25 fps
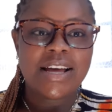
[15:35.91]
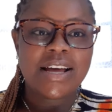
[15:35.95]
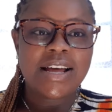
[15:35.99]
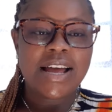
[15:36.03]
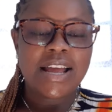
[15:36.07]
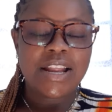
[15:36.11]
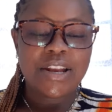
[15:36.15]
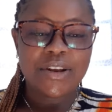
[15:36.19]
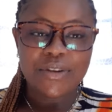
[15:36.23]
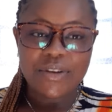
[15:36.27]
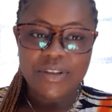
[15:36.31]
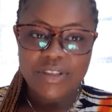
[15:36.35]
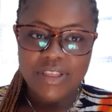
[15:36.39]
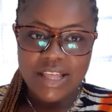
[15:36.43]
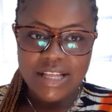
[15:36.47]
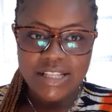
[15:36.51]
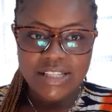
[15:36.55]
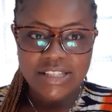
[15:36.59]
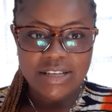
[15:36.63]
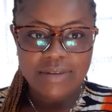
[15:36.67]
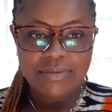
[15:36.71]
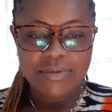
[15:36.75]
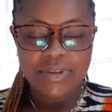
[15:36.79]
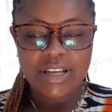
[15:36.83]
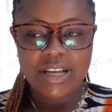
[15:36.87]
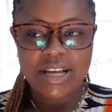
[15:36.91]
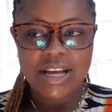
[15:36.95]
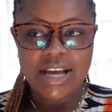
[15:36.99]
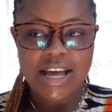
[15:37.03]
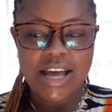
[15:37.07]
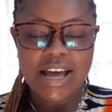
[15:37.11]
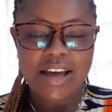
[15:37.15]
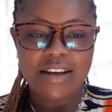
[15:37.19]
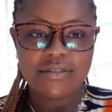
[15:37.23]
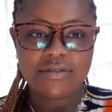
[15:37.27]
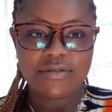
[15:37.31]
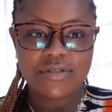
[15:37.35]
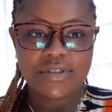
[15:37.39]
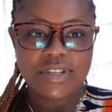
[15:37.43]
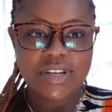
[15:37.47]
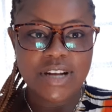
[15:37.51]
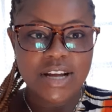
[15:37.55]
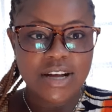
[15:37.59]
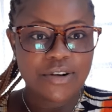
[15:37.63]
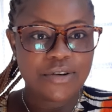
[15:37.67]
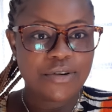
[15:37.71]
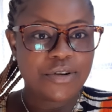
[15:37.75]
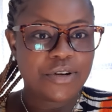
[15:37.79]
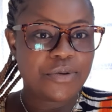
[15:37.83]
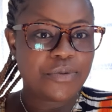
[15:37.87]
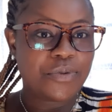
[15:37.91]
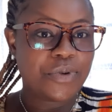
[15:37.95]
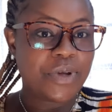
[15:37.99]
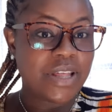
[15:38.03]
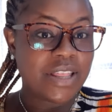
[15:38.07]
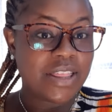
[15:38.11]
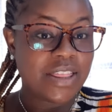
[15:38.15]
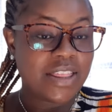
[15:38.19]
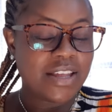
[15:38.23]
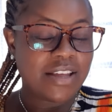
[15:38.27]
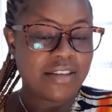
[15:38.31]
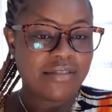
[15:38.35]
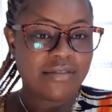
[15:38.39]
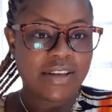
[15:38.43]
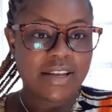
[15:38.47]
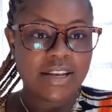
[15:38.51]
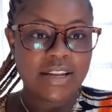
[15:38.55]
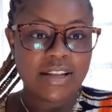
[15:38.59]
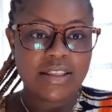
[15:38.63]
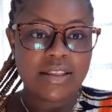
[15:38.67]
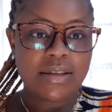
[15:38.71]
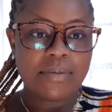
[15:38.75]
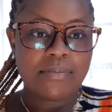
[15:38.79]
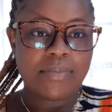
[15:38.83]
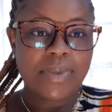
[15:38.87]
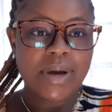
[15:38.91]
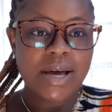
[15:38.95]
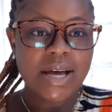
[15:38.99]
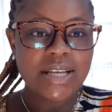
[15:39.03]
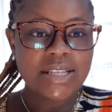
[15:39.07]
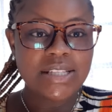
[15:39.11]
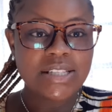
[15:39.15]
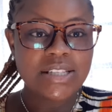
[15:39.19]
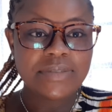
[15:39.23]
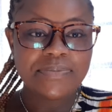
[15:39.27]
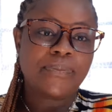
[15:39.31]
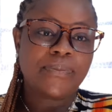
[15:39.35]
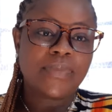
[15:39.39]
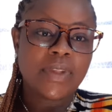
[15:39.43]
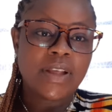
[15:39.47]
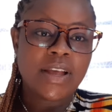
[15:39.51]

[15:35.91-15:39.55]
I know that's something I have struggled with even in the past.